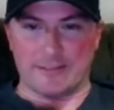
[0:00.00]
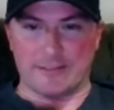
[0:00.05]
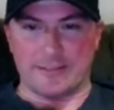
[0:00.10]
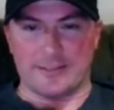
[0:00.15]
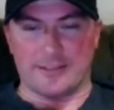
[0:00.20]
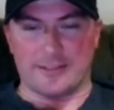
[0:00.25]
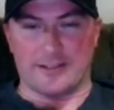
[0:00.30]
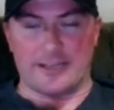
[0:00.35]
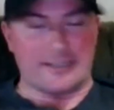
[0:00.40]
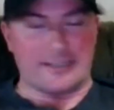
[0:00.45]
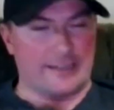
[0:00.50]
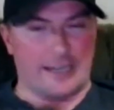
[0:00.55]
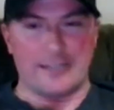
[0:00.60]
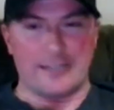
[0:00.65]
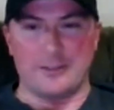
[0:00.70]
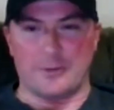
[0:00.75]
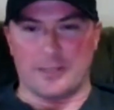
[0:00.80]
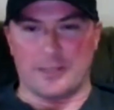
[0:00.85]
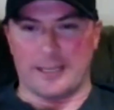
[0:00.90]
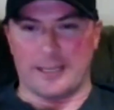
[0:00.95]
You know, yeah. I, I,
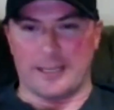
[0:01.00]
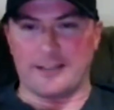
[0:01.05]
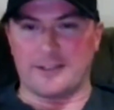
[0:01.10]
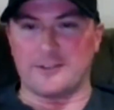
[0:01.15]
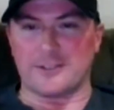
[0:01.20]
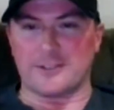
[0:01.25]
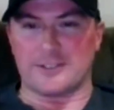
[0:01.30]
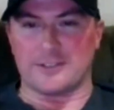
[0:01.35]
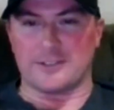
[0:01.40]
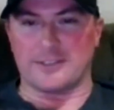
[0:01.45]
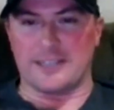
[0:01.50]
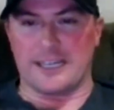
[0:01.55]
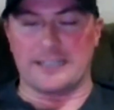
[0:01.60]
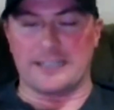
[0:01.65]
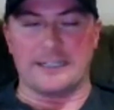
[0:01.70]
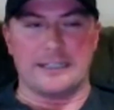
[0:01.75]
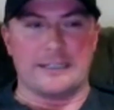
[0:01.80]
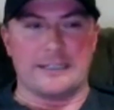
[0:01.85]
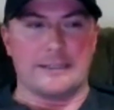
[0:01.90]
knew that, understood that.